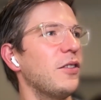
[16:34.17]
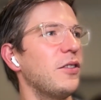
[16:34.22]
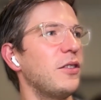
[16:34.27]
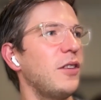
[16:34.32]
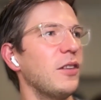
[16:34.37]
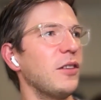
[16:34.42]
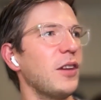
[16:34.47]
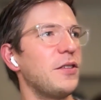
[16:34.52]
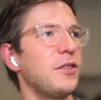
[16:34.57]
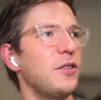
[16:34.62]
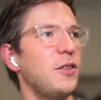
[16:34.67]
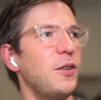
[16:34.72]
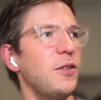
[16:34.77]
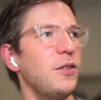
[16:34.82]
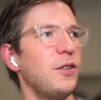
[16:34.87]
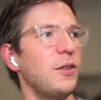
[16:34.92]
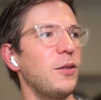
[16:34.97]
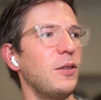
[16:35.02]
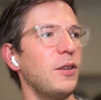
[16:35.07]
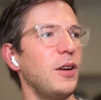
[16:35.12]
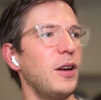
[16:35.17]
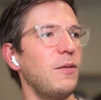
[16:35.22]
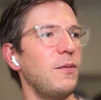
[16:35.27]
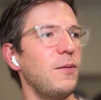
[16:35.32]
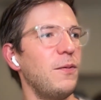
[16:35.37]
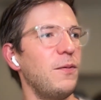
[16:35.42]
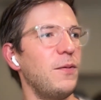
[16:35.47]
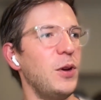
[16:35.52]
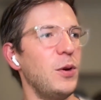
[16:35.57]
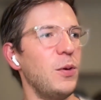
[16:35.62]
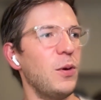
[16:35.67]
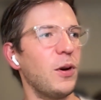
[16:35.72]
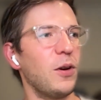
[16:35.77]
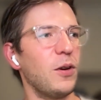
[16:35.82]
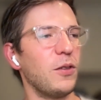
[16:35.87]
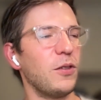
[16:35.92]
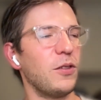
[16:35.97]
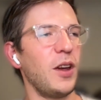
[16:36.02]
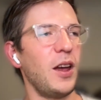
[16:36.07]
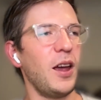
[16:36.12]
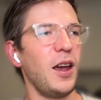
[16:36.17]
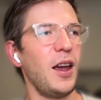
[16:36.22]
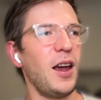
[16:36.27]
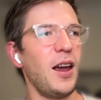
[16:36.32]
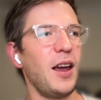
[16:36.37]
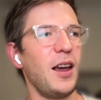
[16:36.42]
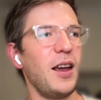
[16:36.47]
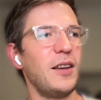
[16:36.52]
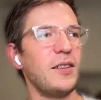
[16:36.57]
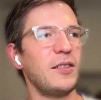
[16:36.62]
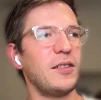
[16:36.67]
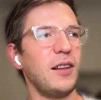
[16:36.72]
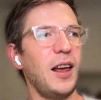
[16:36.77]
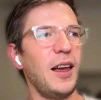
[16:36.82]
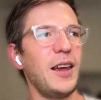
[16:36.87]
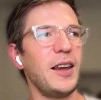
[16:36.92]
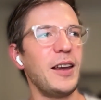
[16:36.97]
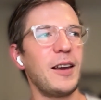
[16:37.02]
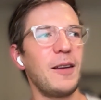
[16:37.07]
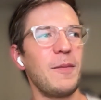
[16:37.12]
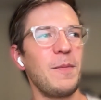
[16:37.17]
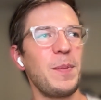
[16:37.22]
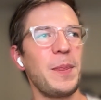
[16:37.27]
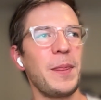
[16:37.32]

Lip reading: listeners and viewers is like